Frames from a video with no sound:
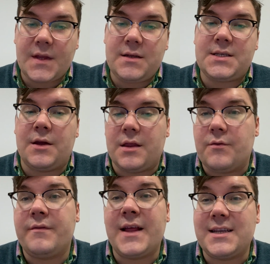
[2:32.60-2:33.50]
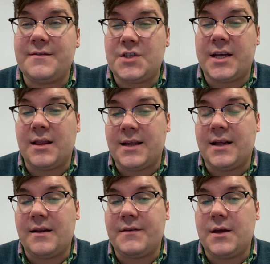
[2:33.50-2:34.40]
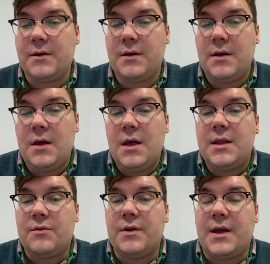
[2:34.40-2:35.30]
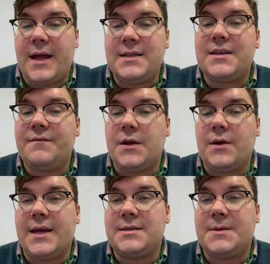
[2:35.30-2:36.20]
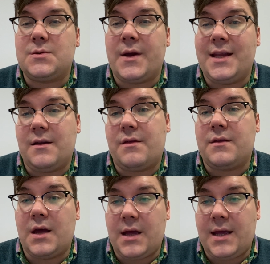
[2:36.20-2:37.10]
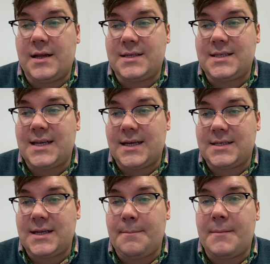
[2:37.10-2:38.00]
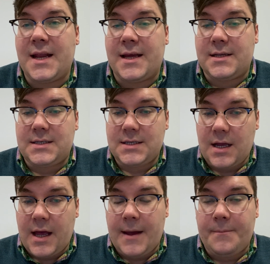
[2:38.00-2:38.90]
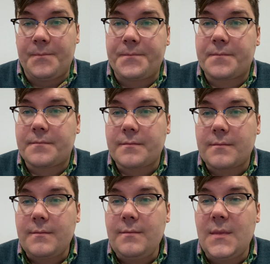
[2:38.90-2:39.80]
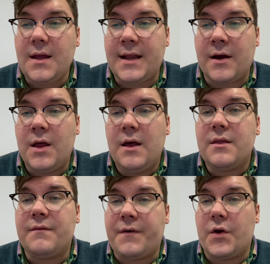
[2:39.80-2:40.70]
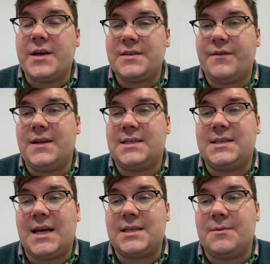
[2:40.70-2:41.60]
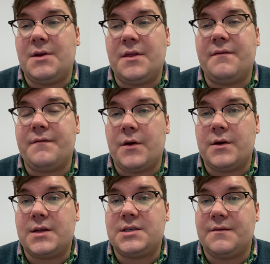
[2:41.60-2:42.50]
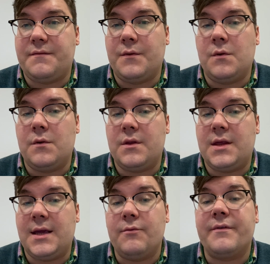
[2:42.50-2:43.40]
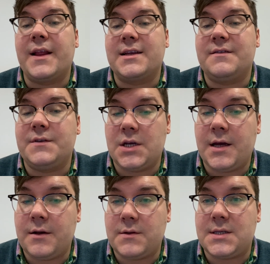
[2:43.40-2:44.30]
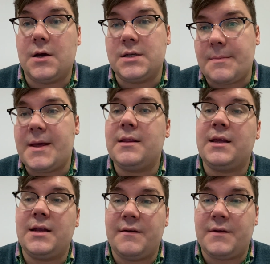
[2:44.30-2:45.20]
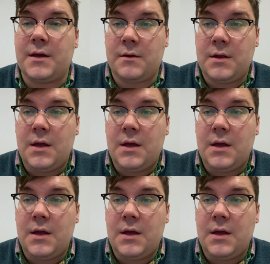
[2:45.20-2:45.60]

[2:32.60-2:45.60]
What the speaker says: So the reflective journal and interview, the interview is between 30 and 60 minutes. Now, the focus for this assessment and the focus for the reflective journals that underpin the interview